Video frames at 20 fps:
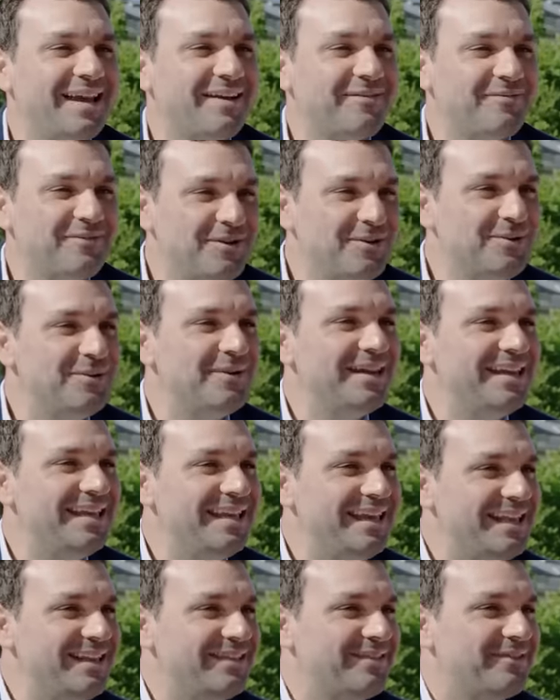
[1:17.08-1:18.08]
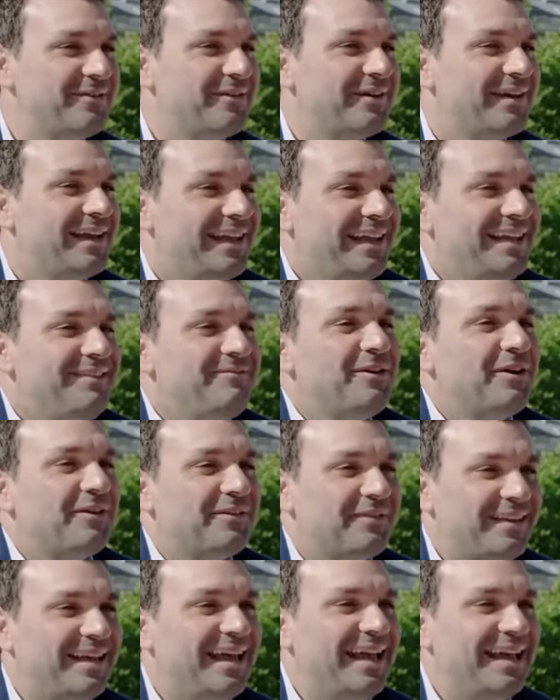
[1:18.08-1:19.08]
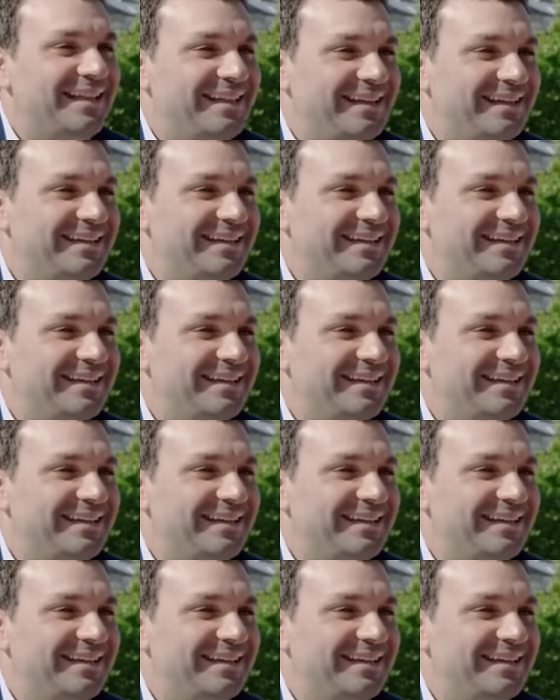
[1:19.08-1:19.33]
interview in the River Seine.